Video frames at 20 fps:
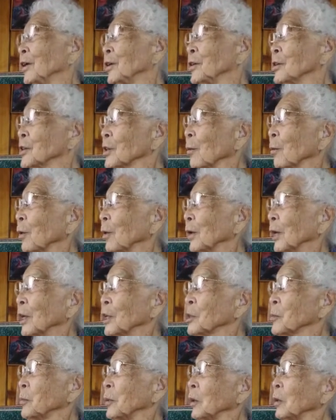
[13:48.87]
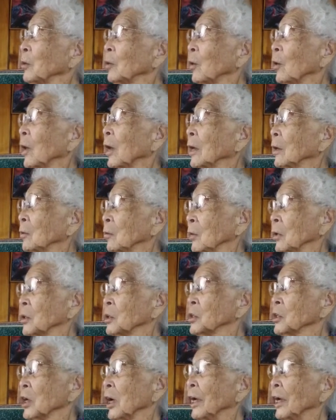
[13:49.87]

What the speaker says: someone that speaks your language.